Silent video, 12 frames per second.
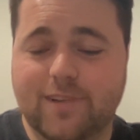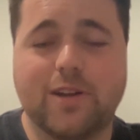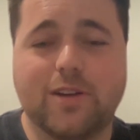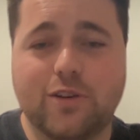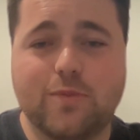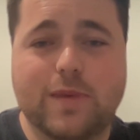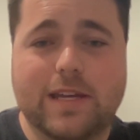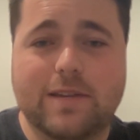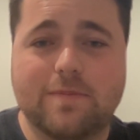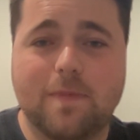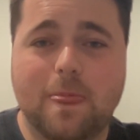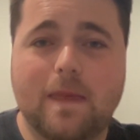I don't know,
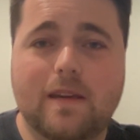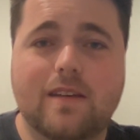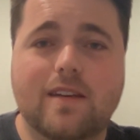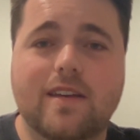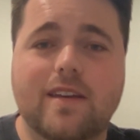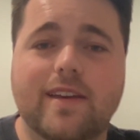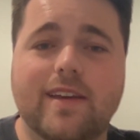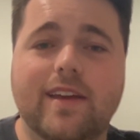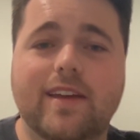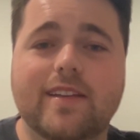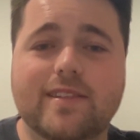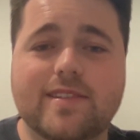man.
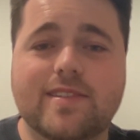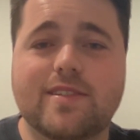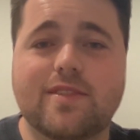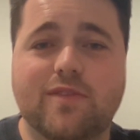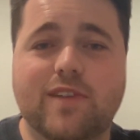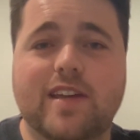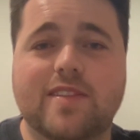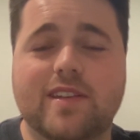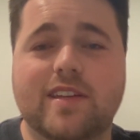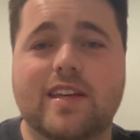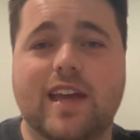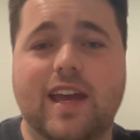Is the fact
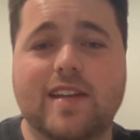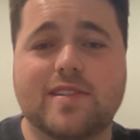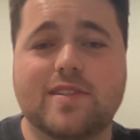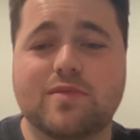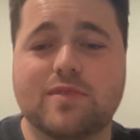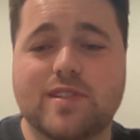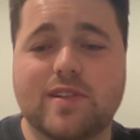that he hasn't